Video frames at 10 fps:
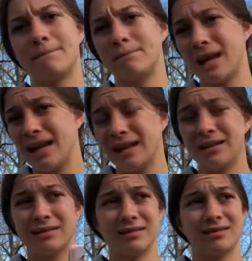
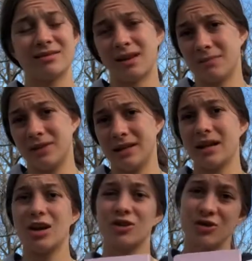band something.
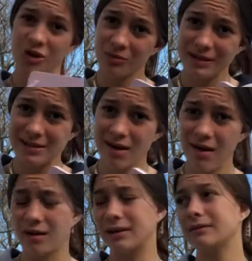I don't know what it's
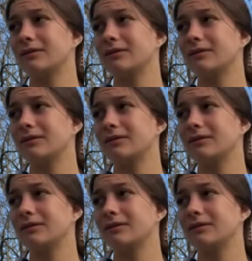called.